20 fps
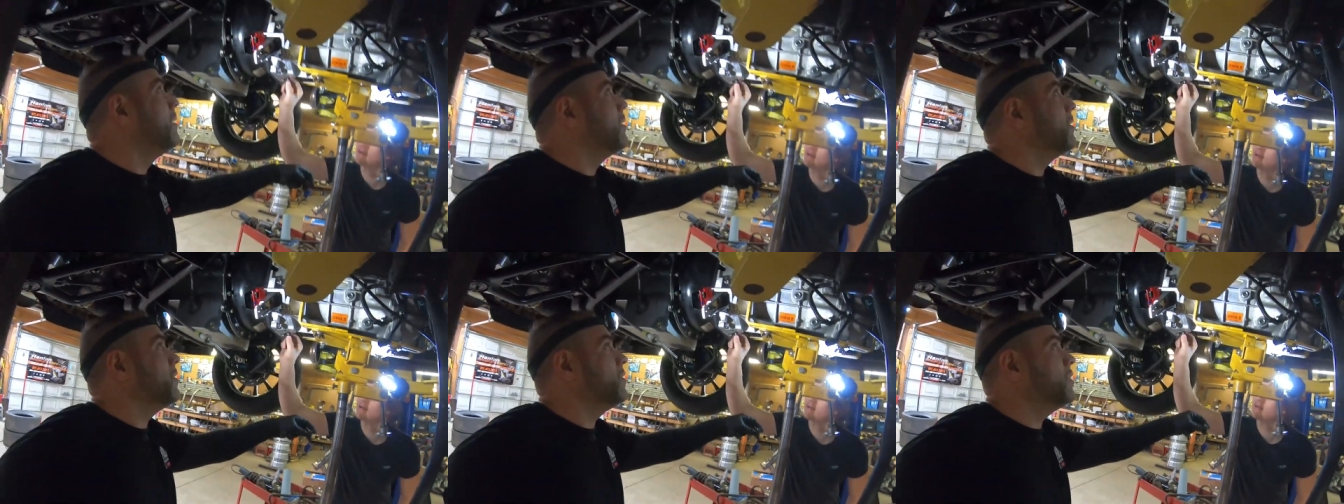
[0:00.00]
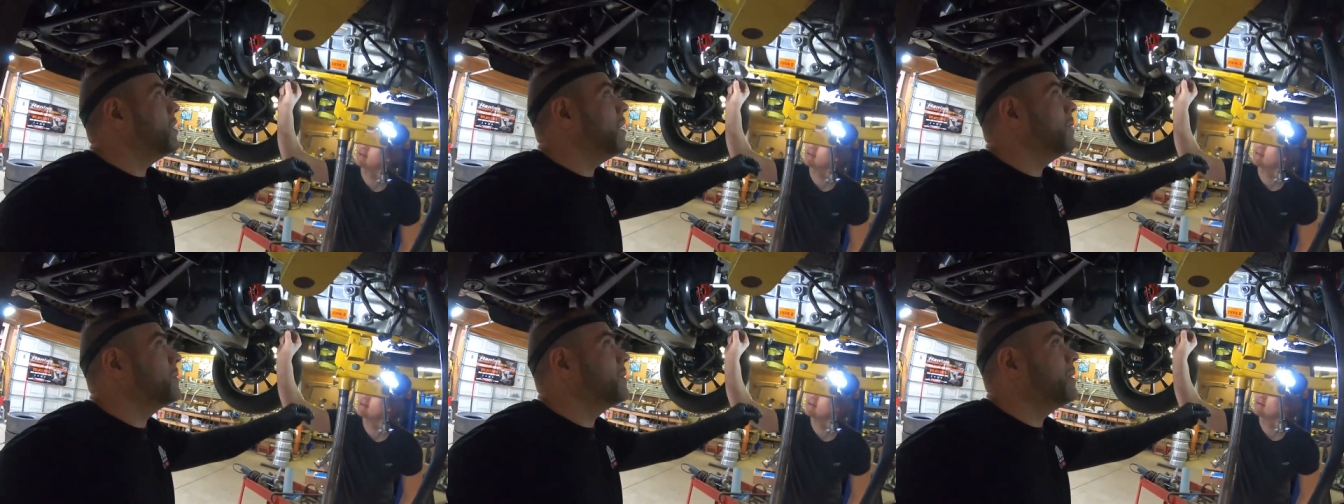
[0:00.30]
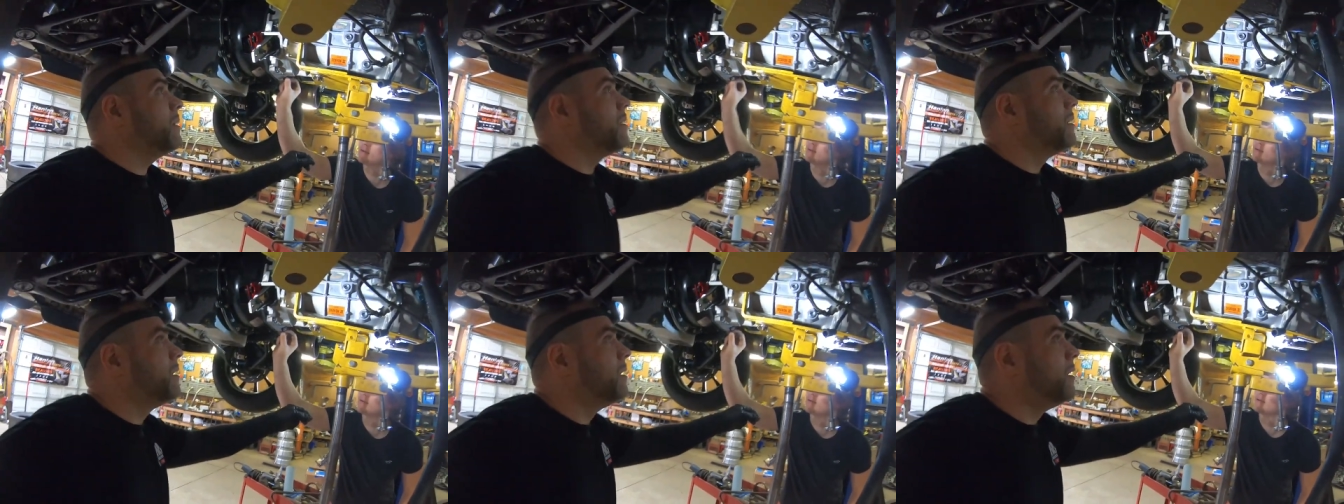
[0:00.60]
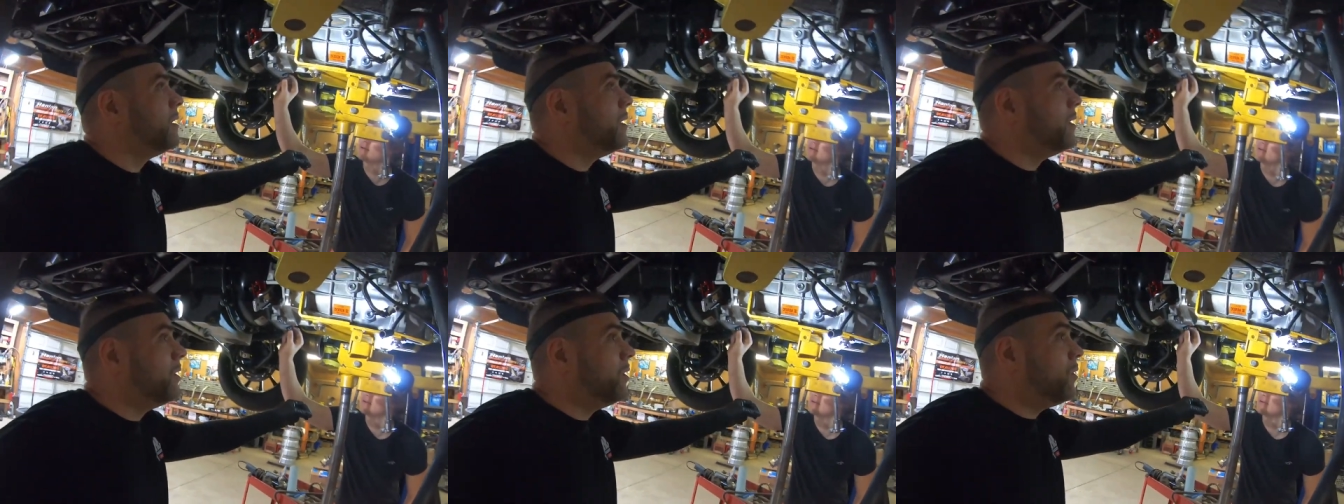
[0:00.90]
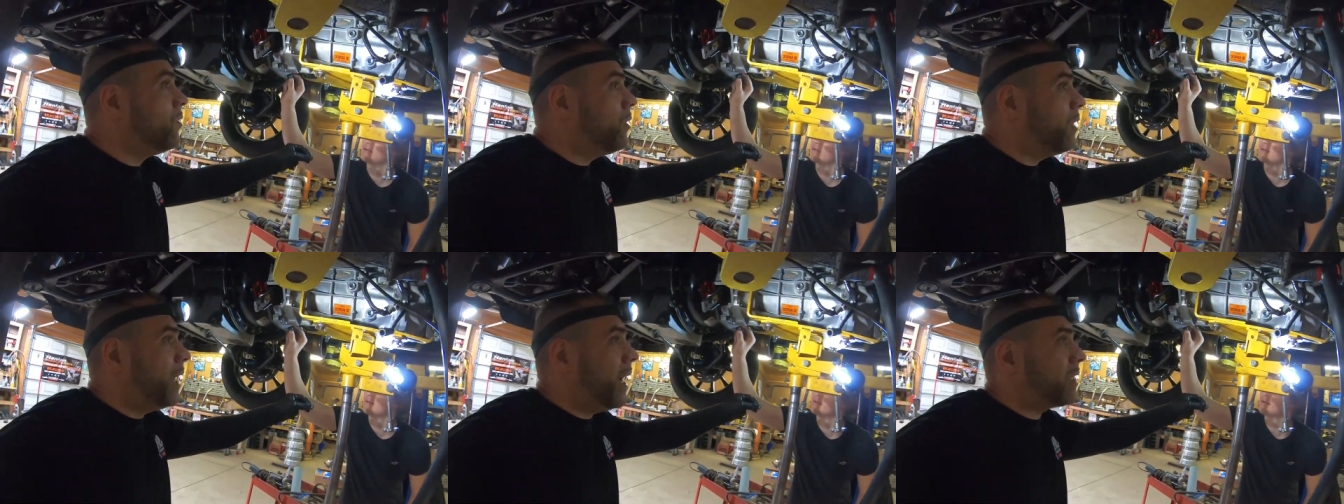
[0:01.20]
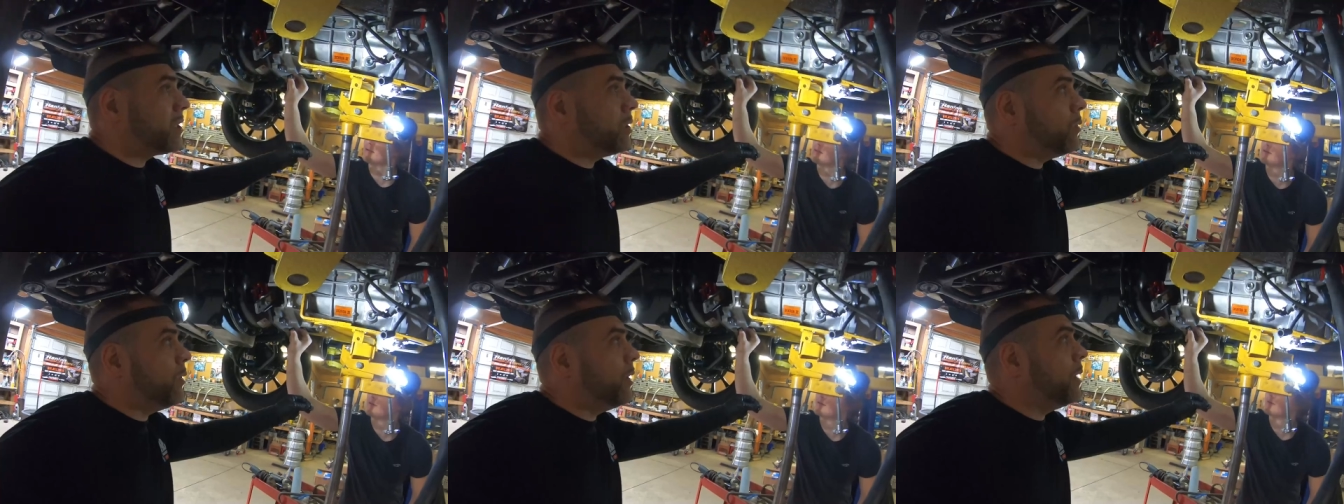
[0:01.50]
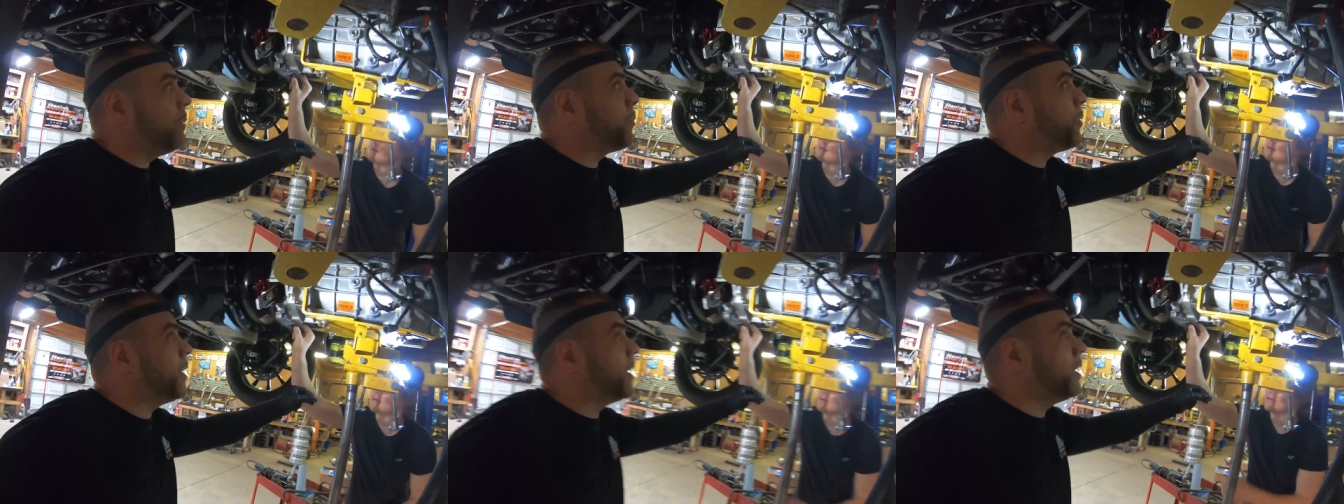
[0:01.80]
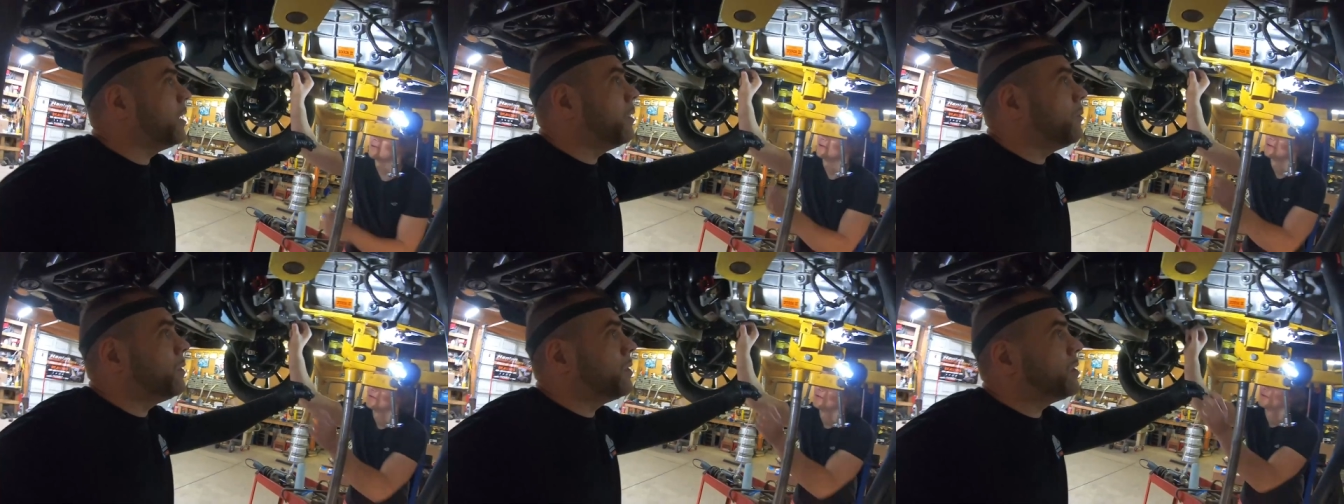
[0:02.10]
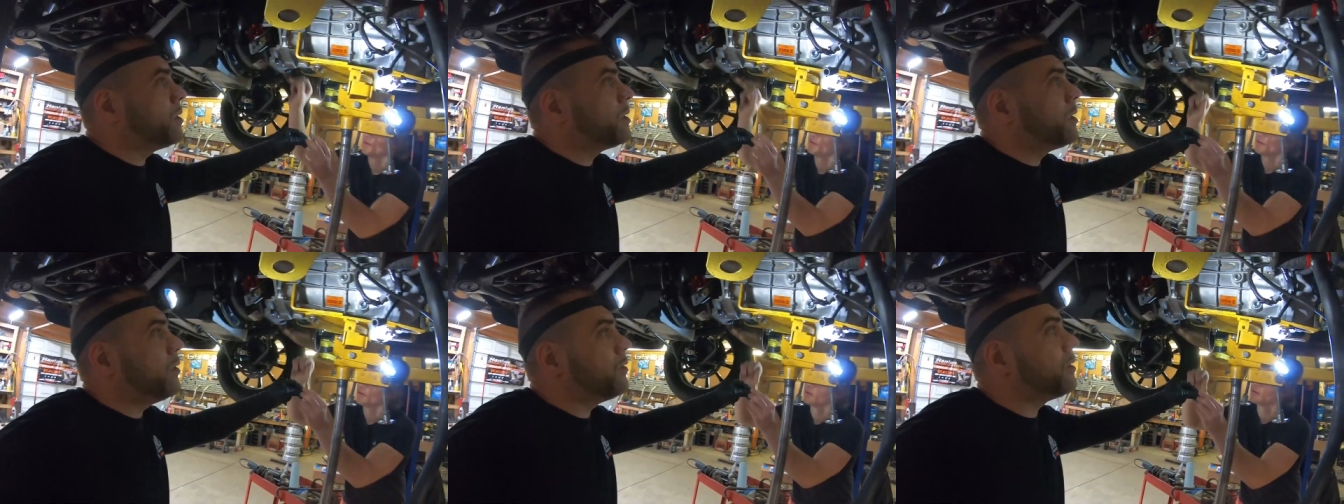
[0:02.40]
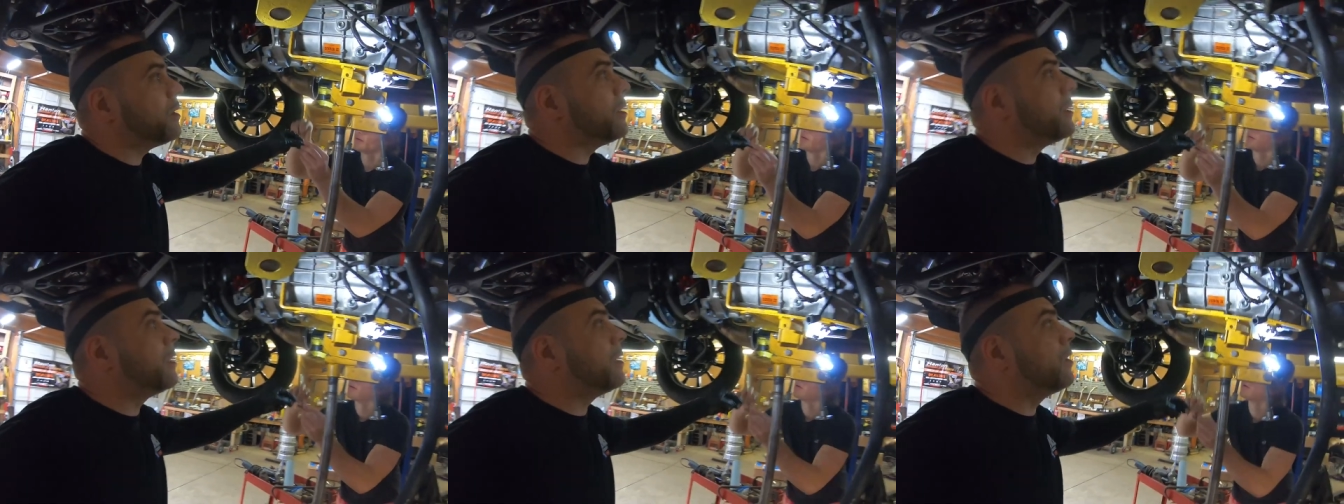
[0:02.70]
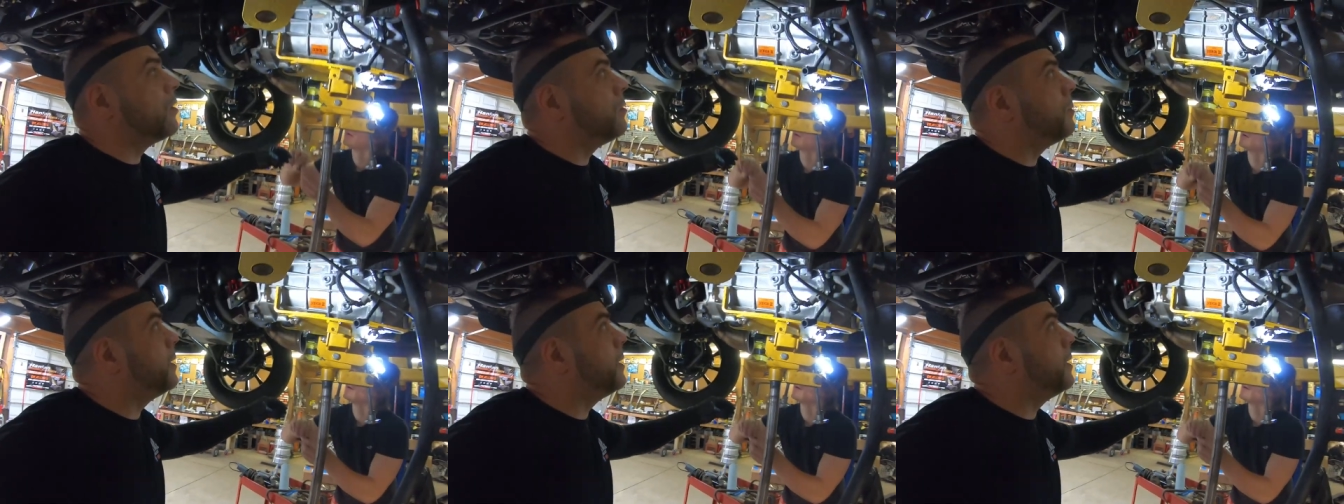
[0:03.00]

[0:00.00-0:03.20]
Good job, son. It actually went in pretty good. We just tilted it a little